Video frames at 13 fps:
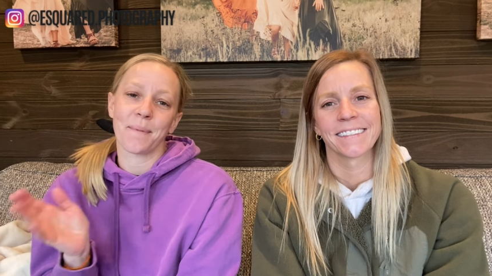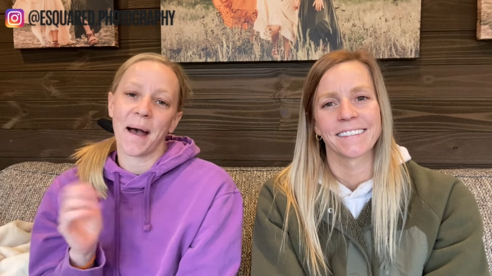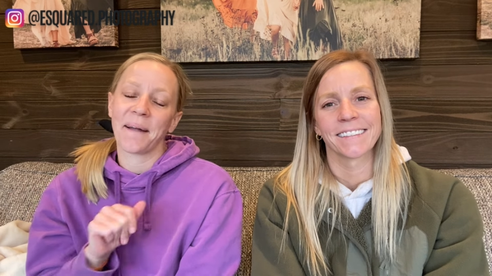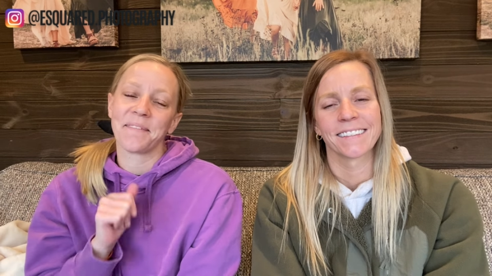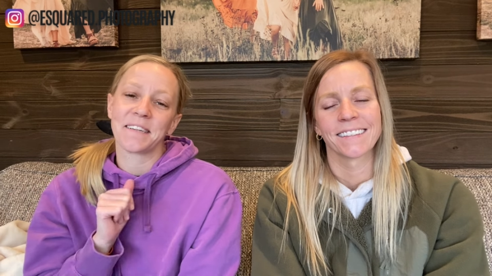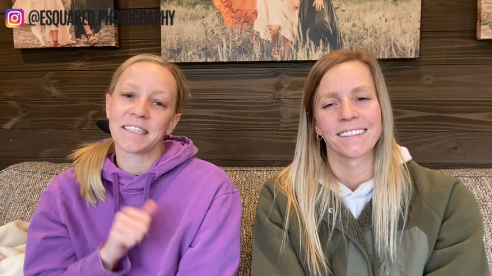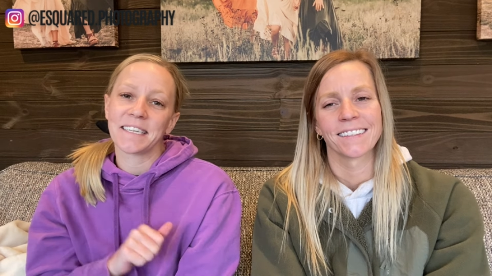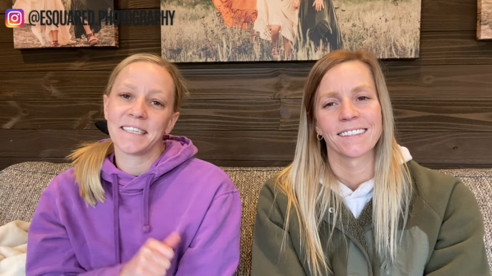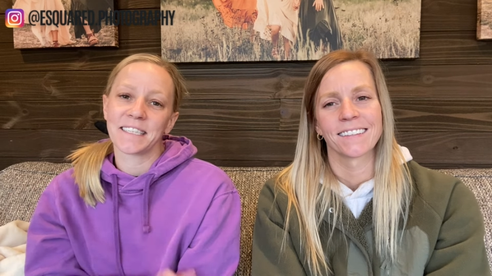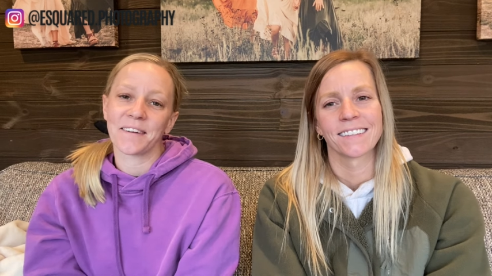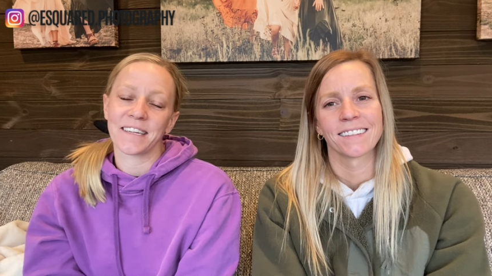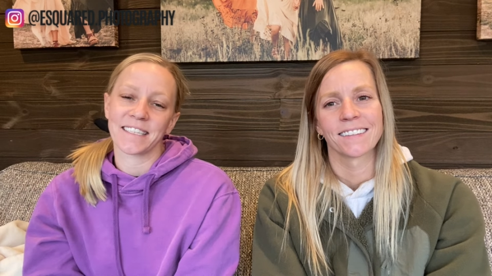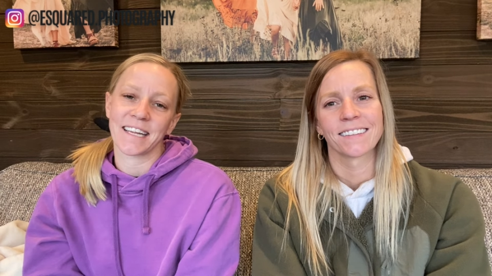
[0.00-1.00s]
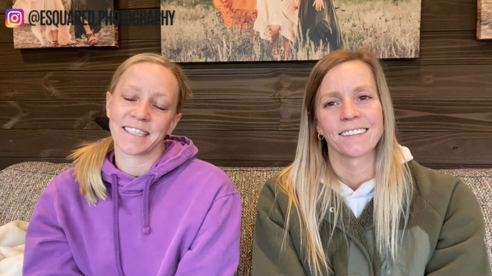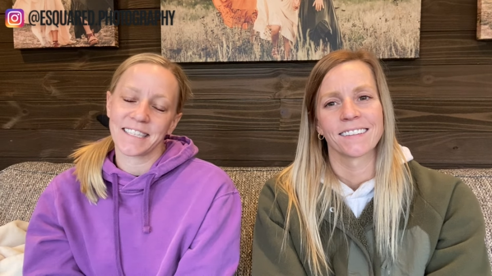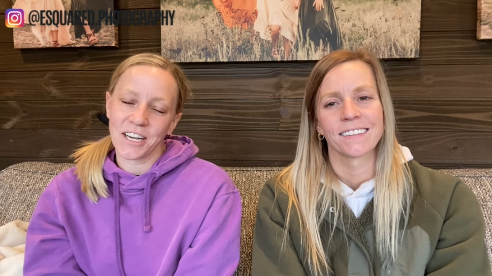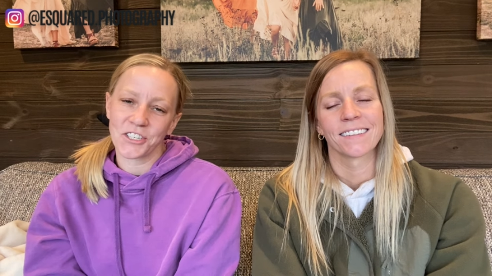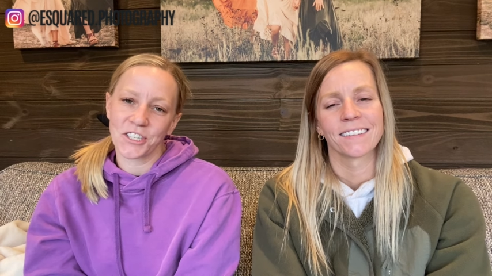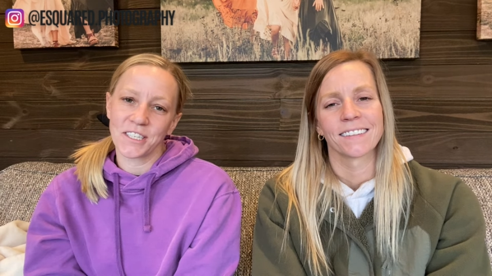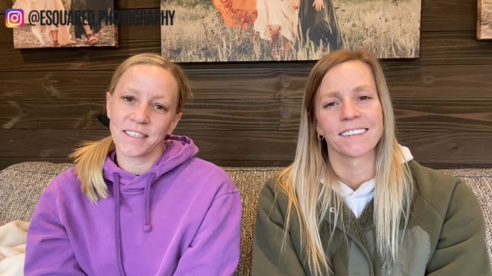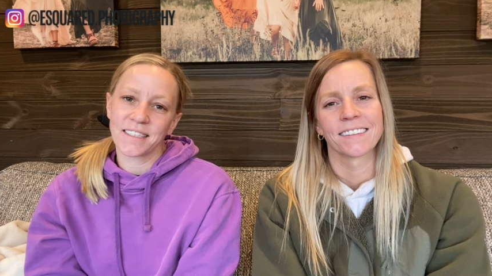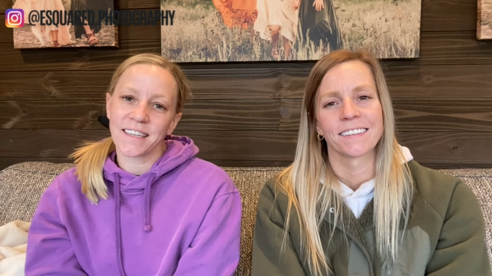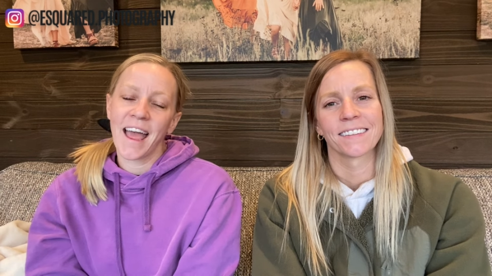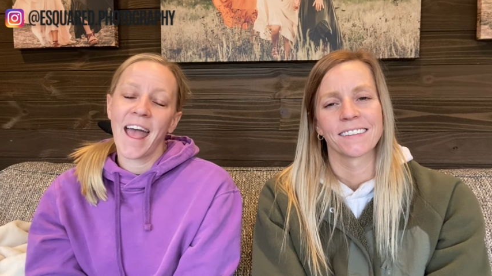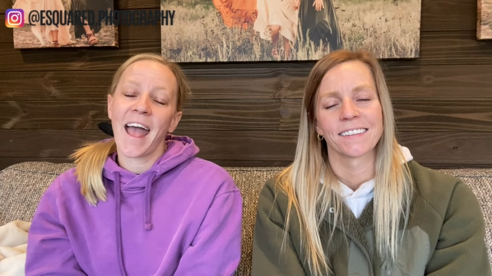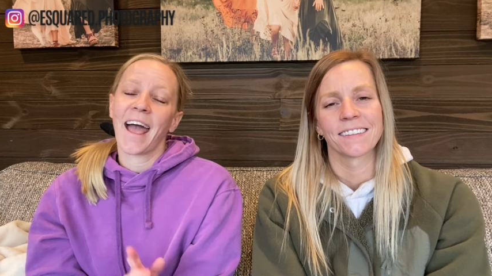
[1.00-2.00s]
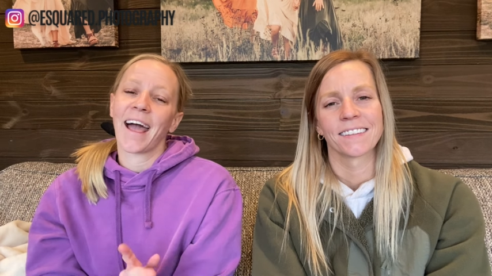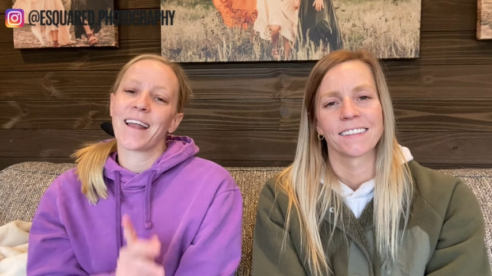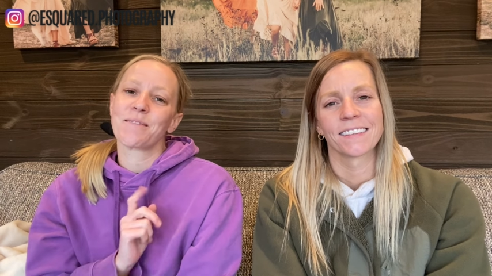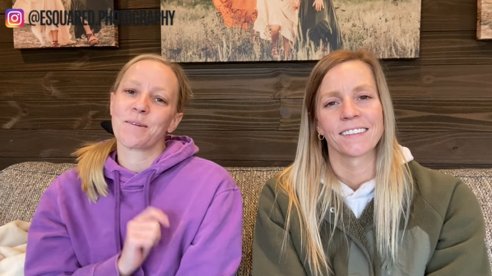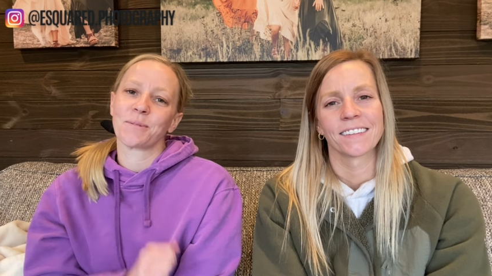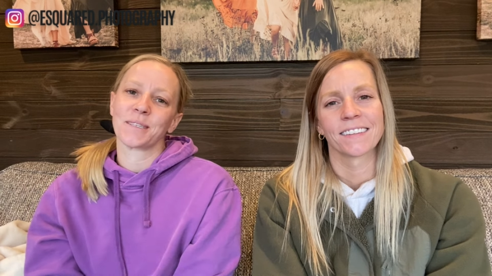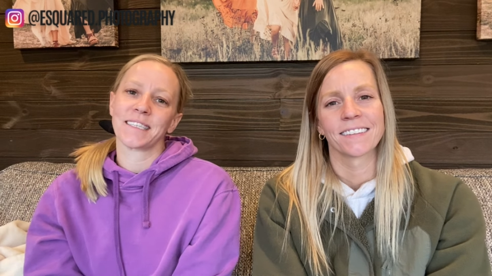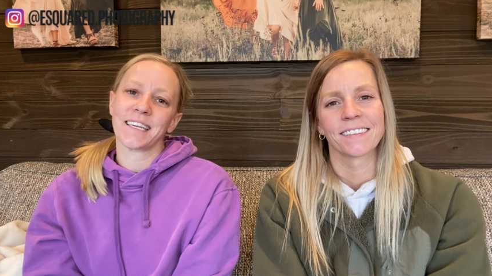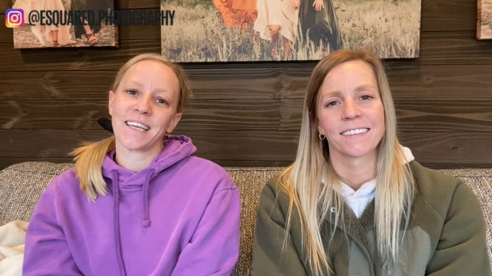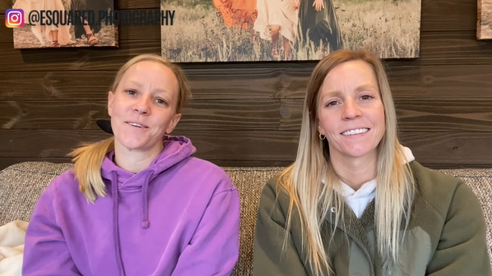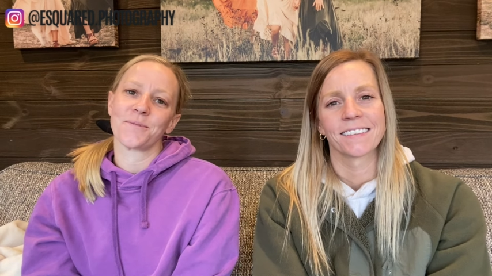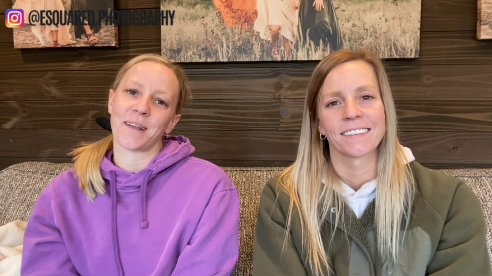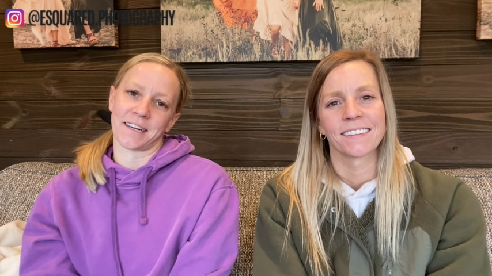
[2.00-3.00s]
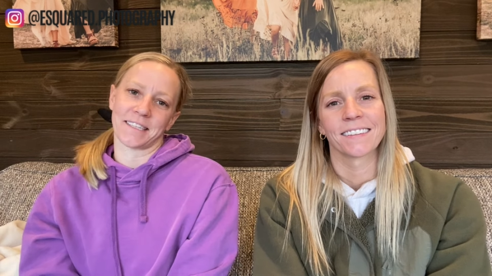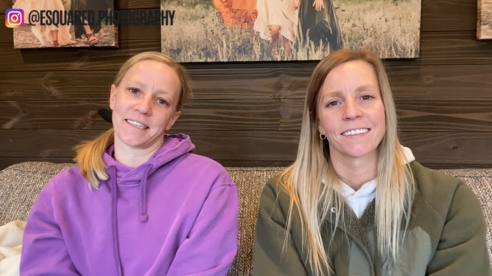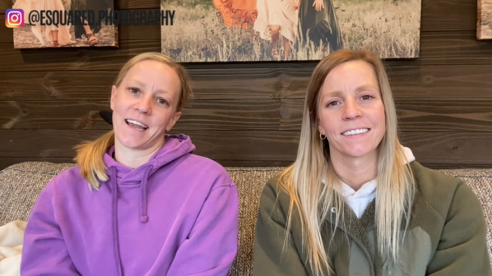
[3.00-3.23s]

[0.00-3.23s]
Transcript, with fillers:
Speaker 1: behind the scenes of us at sessions. And we will see you next